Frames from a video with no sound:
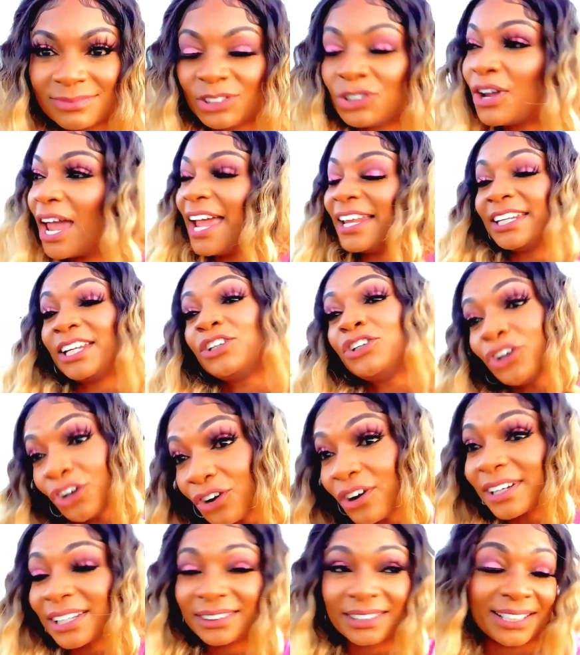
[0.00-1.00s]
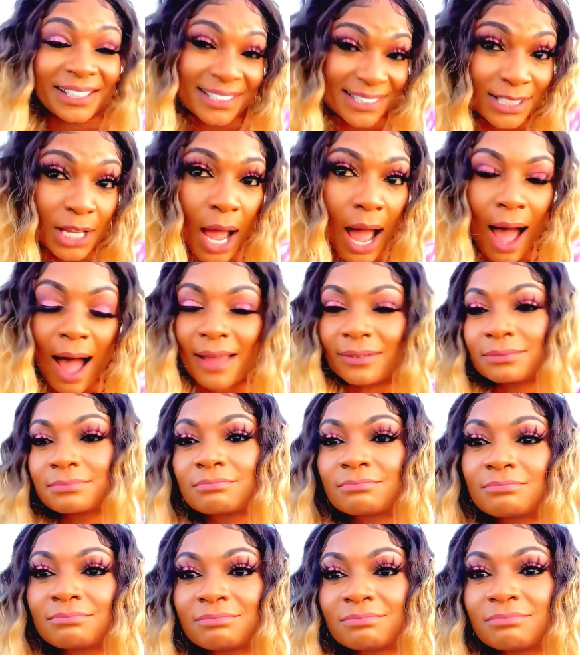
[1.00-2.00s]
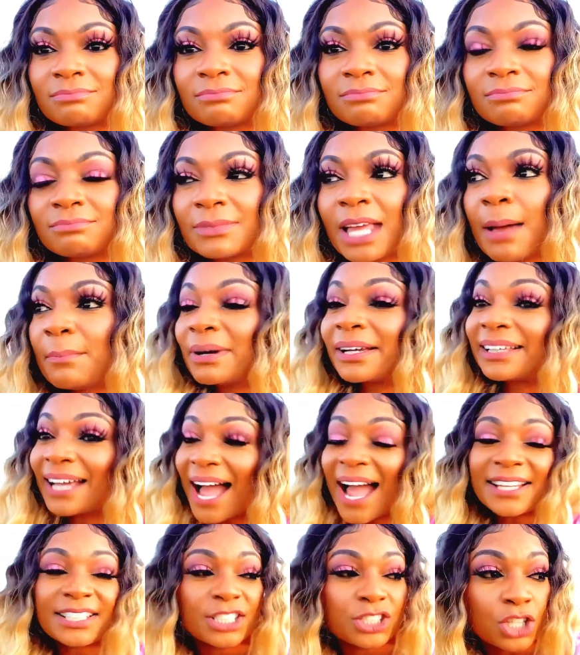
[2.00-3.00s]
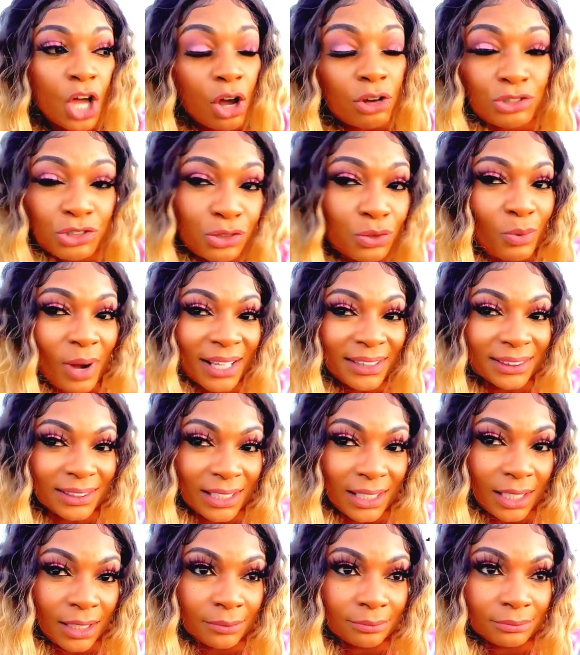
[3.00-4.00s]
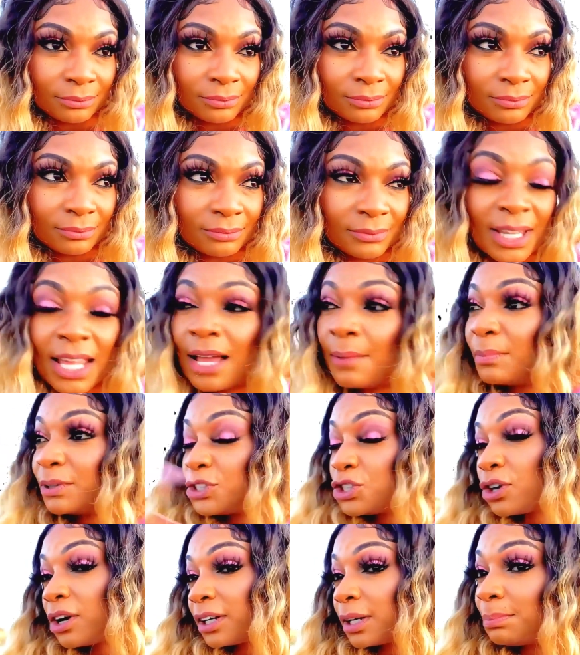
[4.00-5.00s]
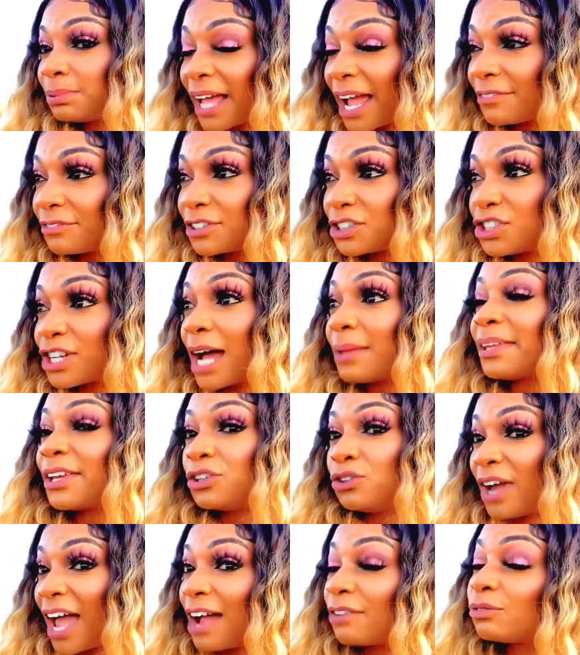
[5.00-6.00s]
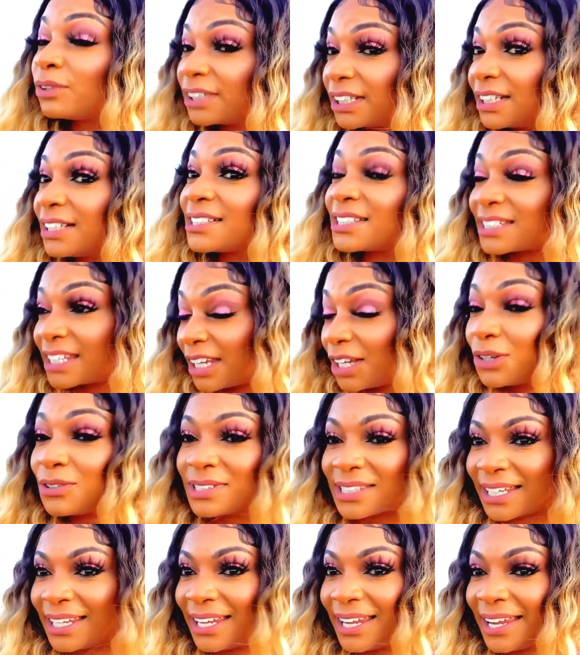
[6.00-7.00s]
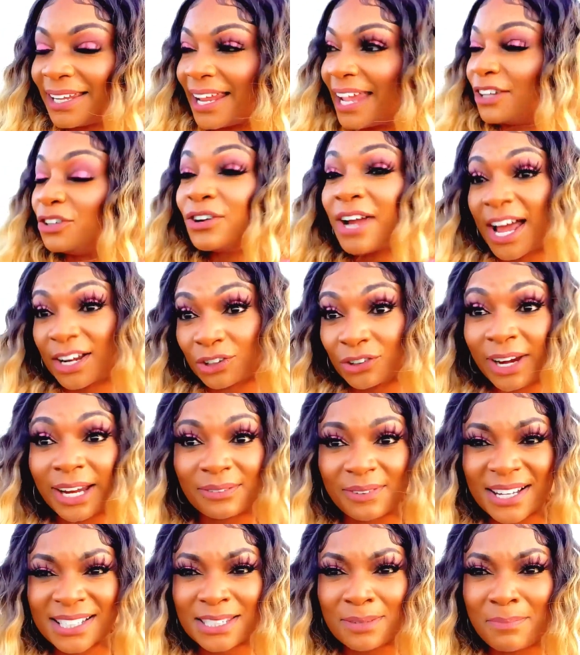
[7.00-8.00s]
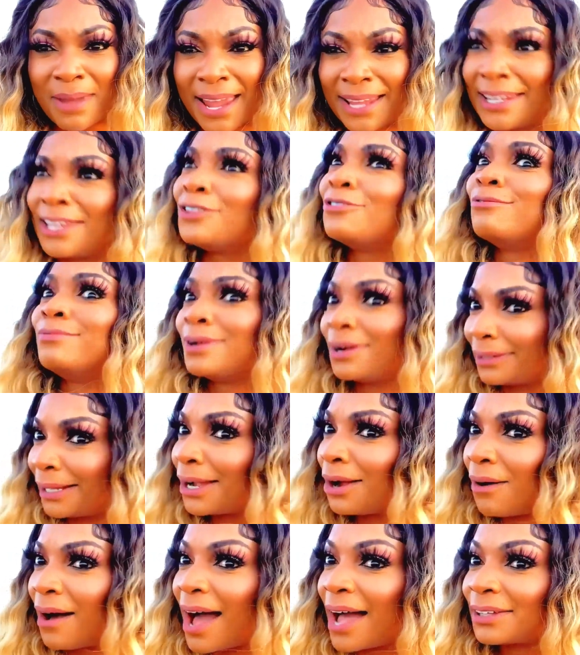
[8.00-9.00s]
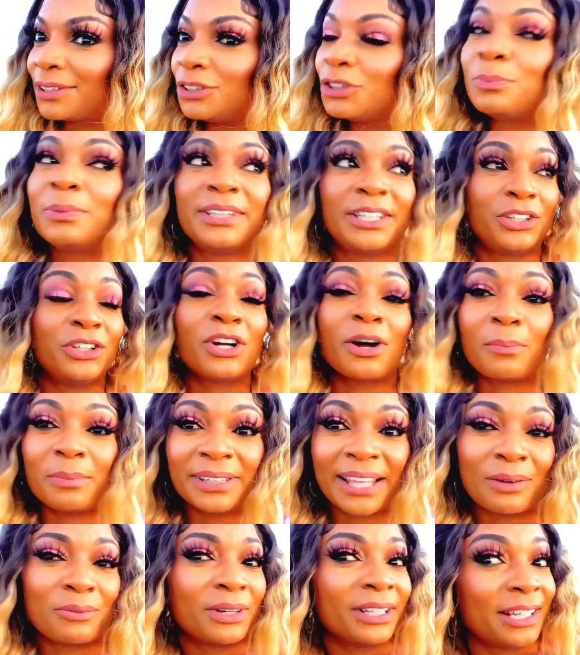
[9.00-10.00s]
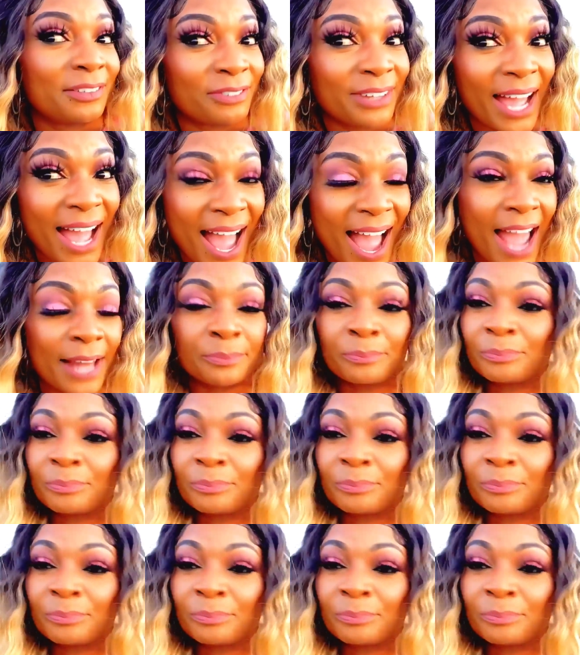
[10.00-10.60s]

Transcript: And then you're going to think it's God. But God just told you one thing, but you're going to apply for a job that you have really good skills in, and you got a great resume, and they're going to hire you, but then you're going to be like, well, if God